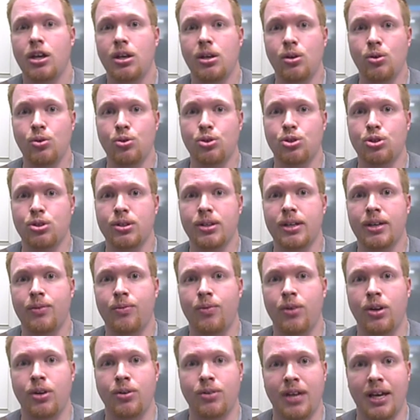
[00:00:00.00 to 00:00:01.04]

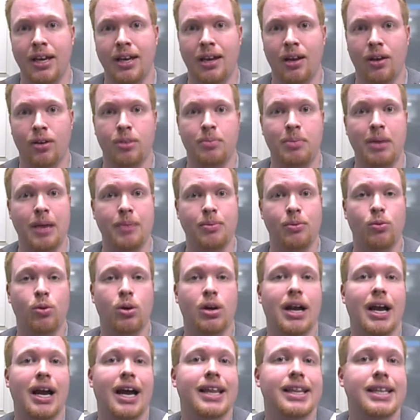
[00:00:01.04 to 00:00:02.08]
Usually when you take care of the
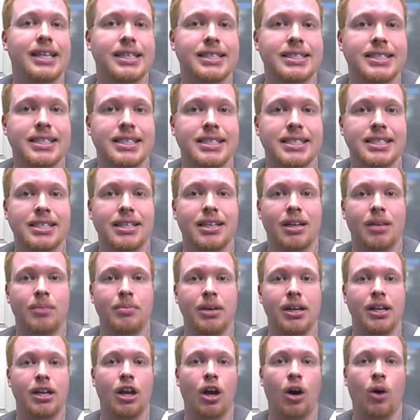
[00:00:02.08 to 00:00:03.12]
paperwork on this, this is going to
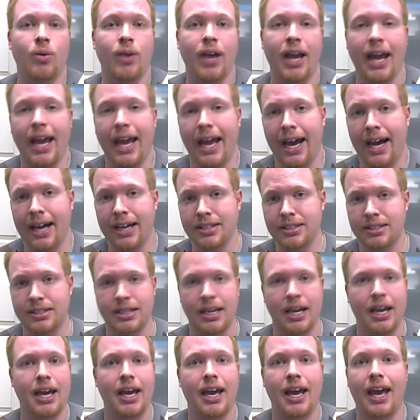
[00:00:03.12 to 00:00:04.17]
be known
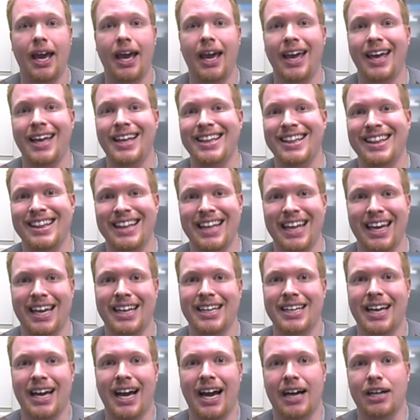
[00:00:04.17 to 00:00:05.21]
as a
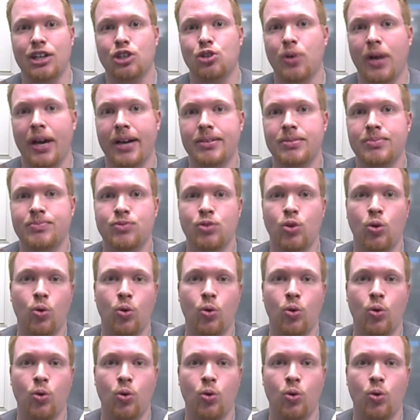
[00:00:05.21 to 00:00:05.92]
land contract,